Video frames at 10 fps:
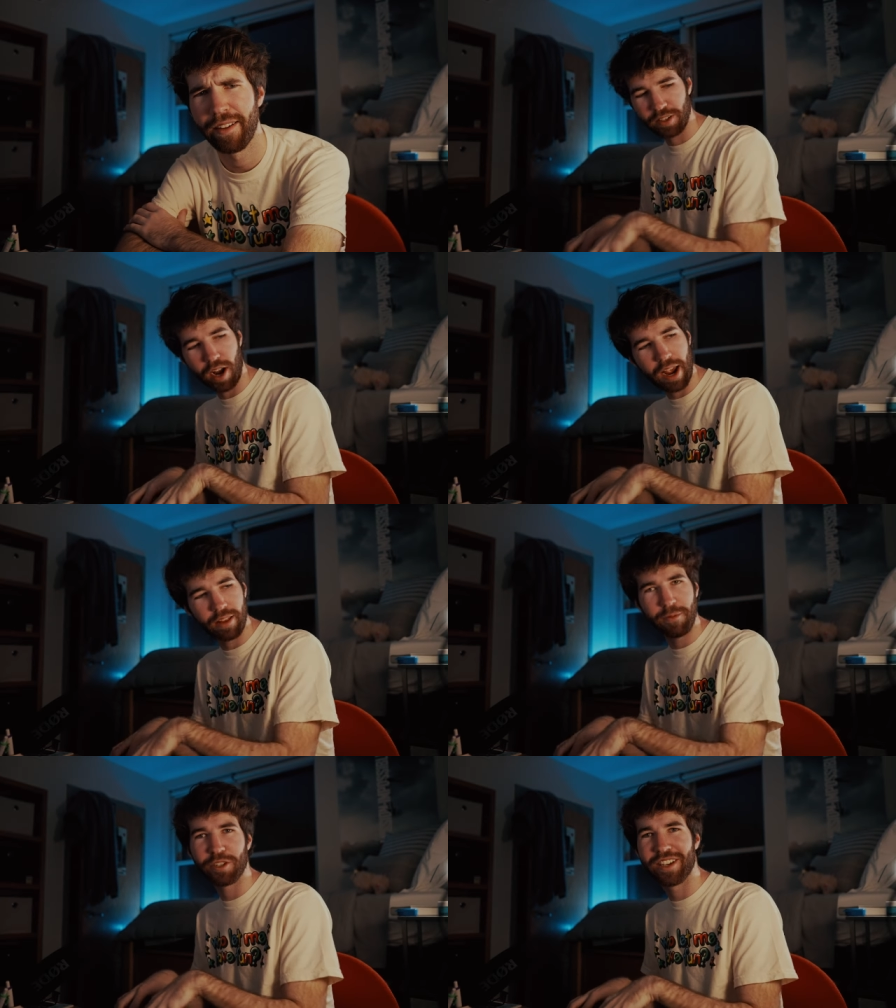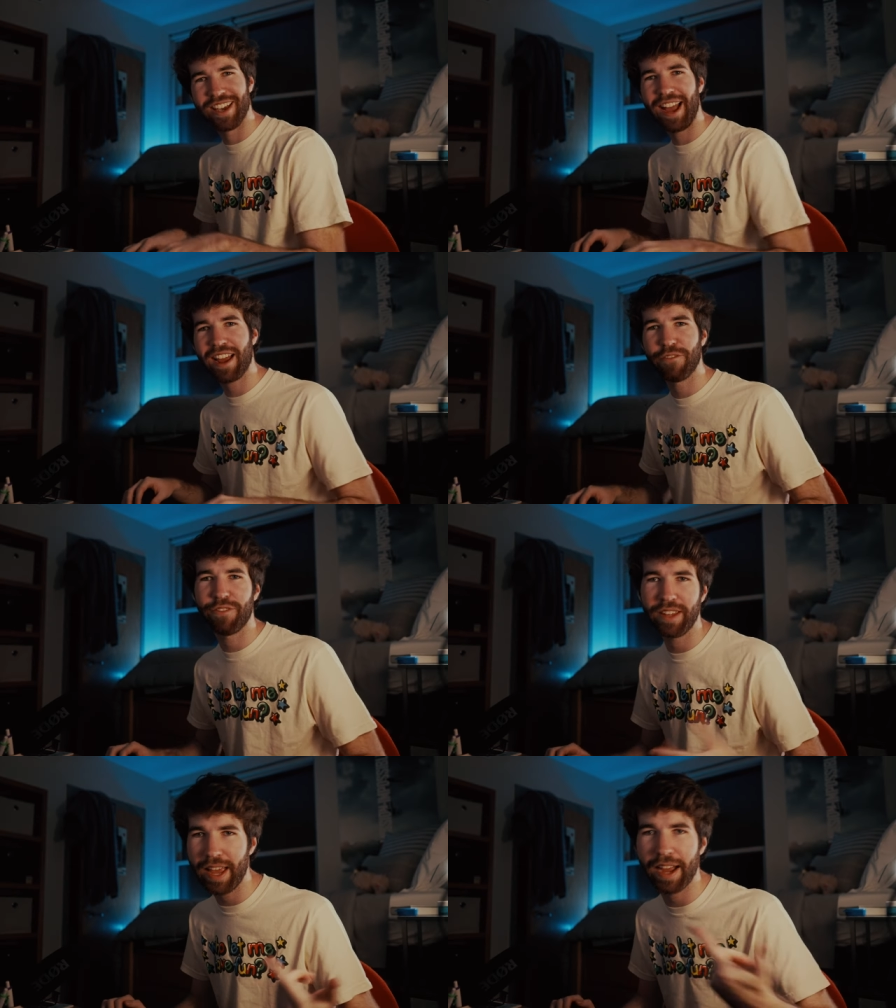Sorry, let me just,
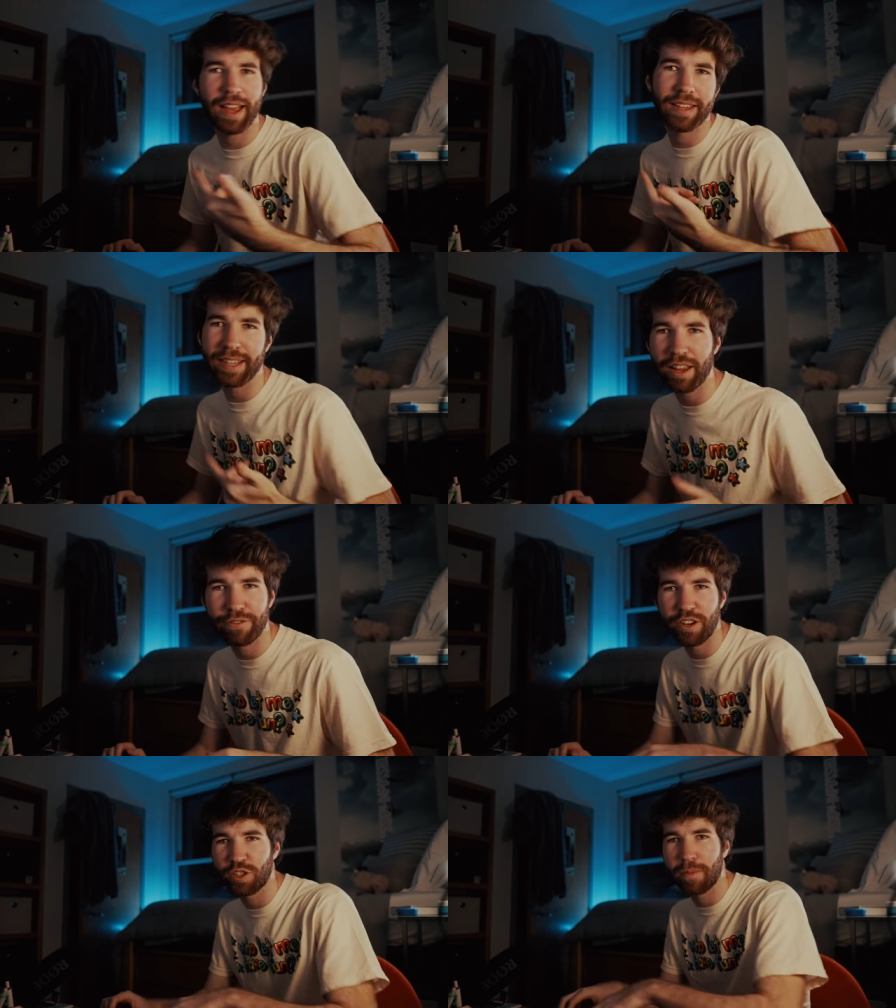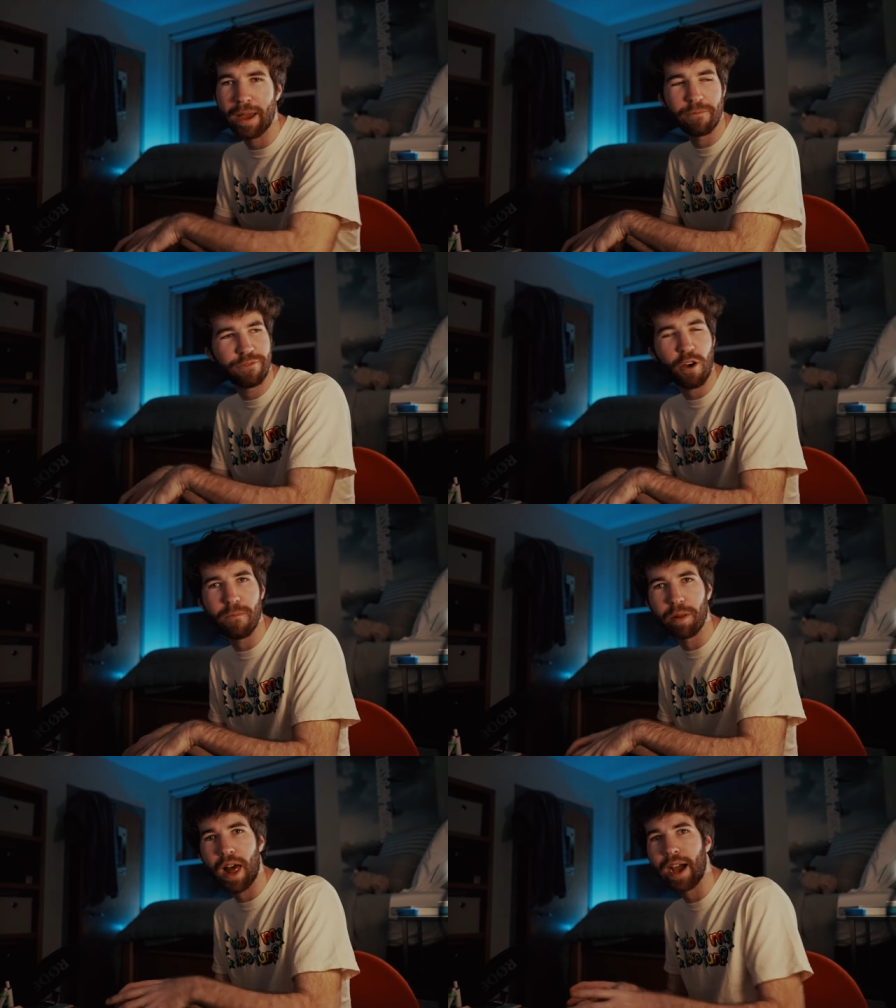yeah guys, I gotta finish my
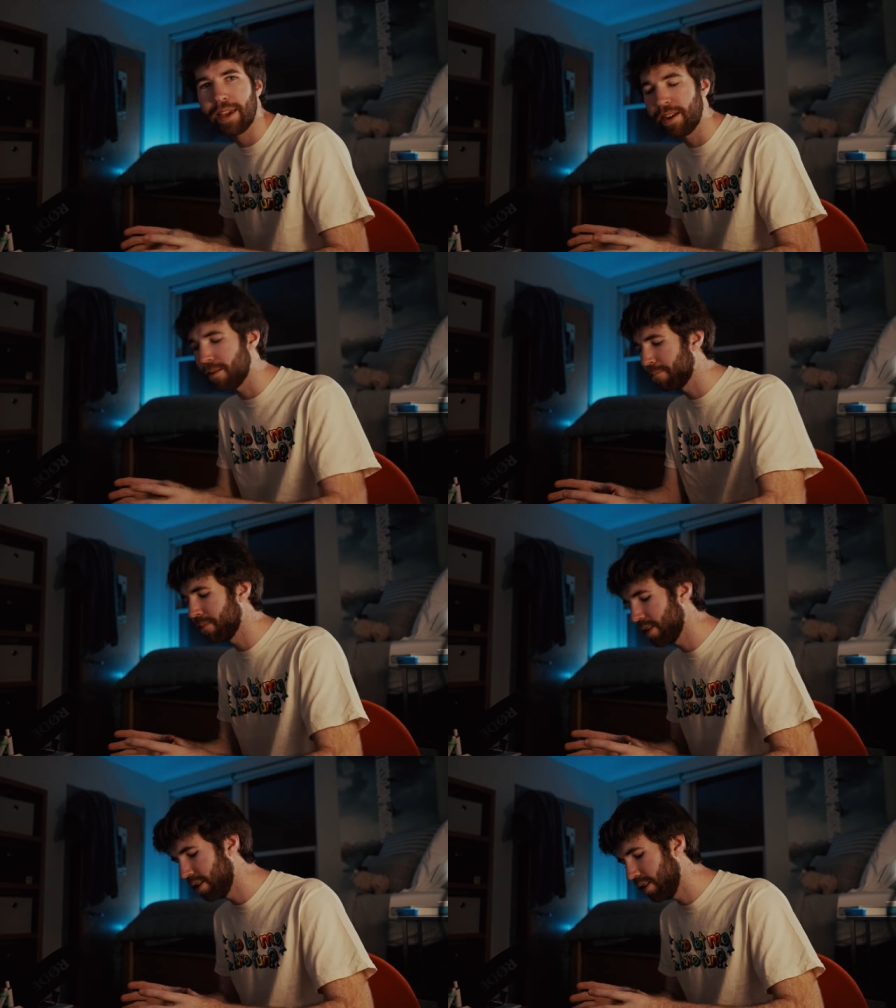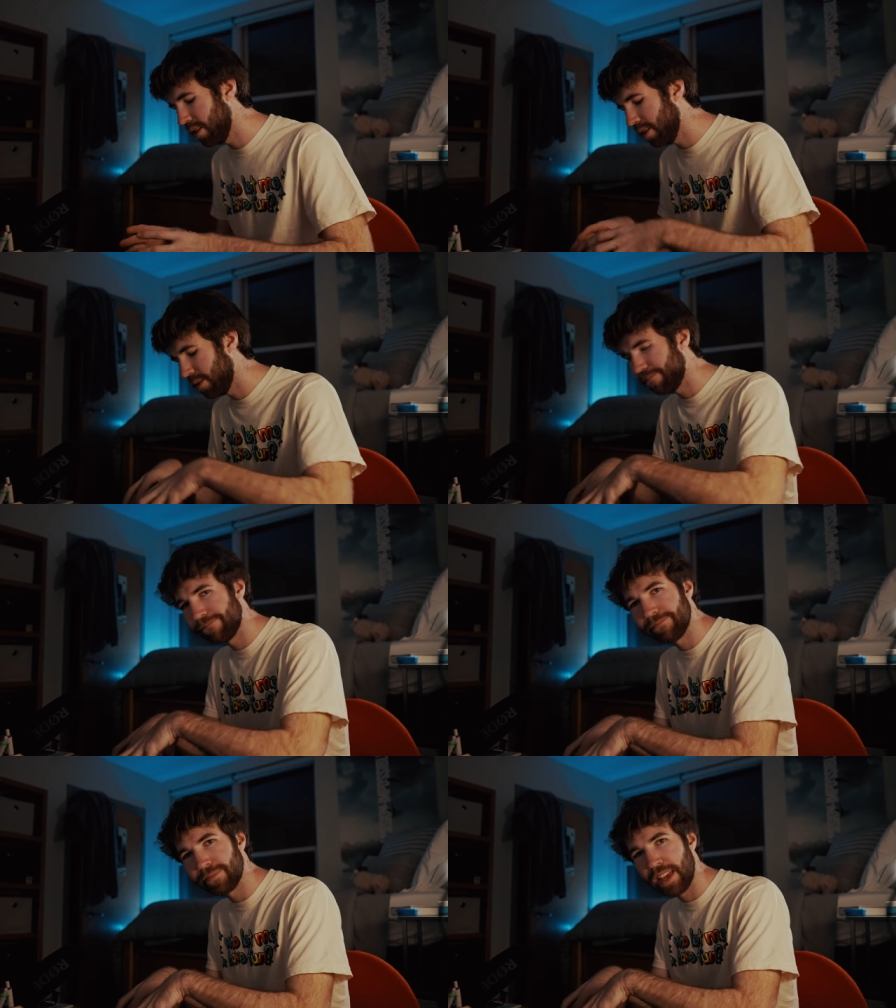phone block here.
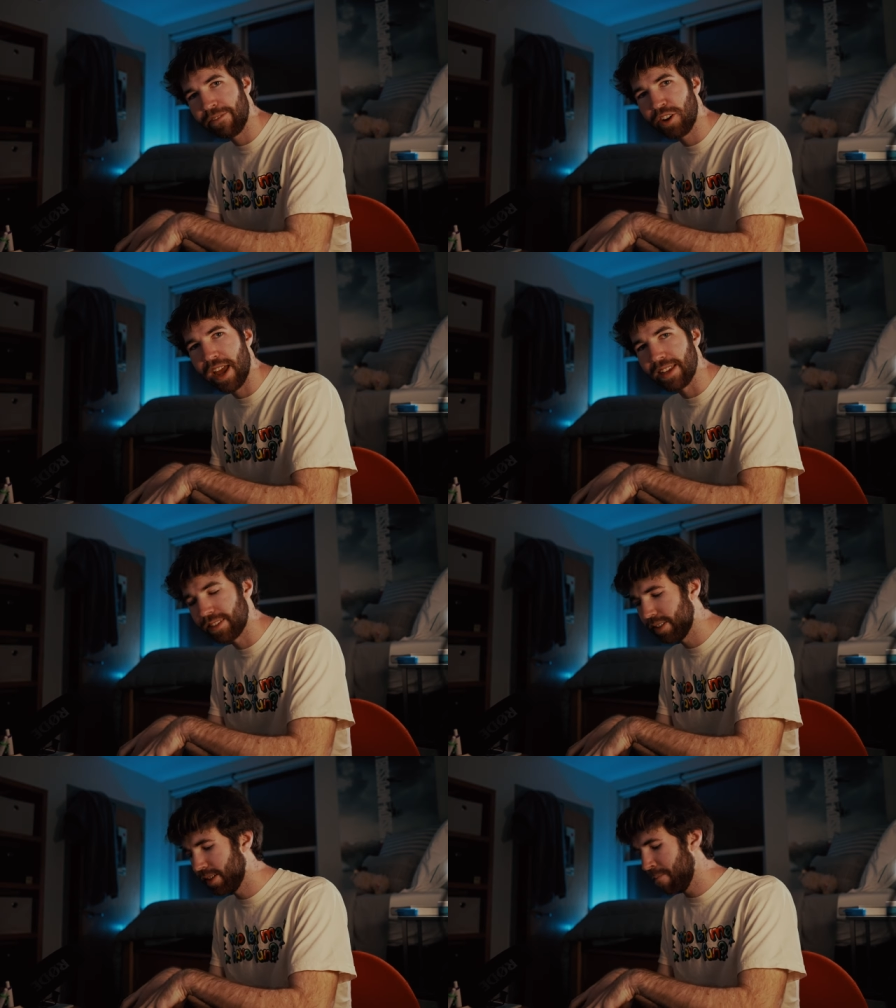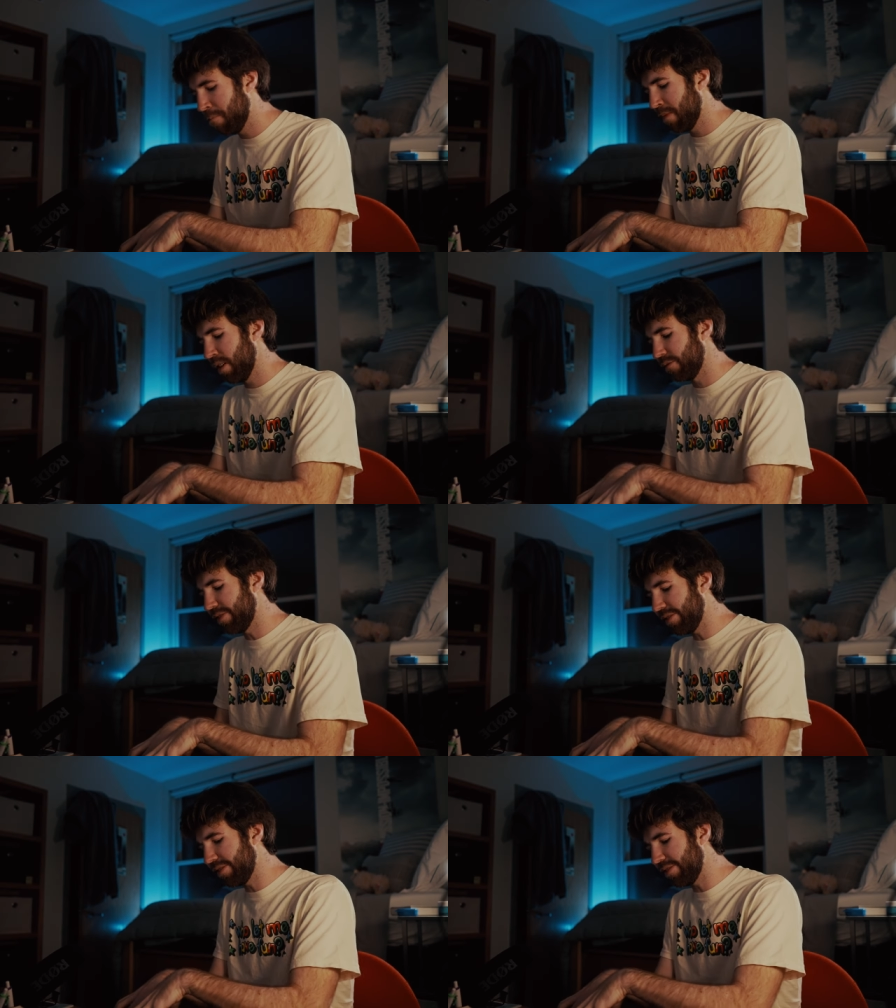Have a good
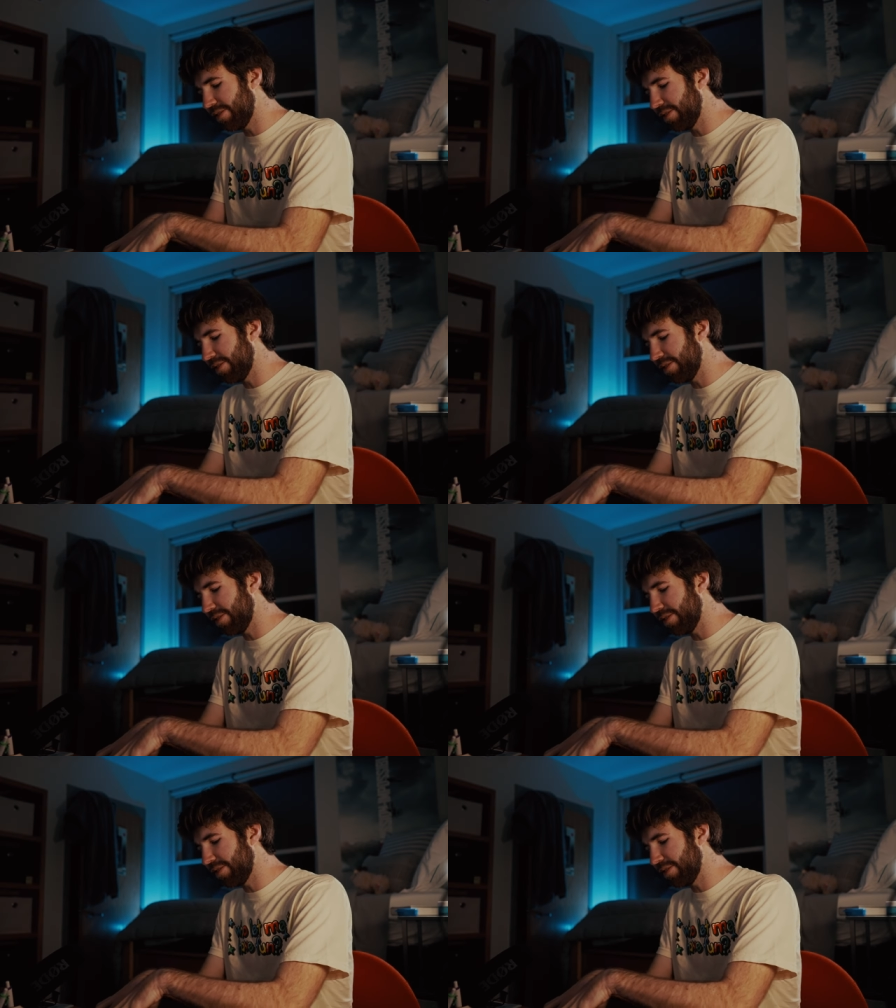night.